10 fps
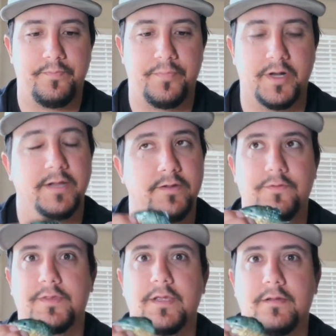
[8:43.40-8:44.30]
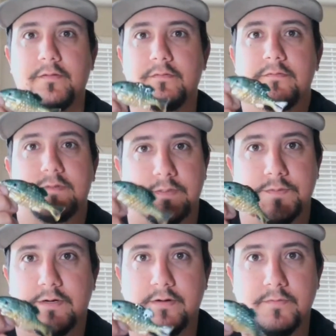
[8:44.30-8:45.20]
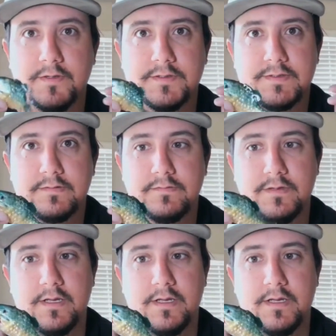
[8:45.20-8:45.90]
But I do think some tournaments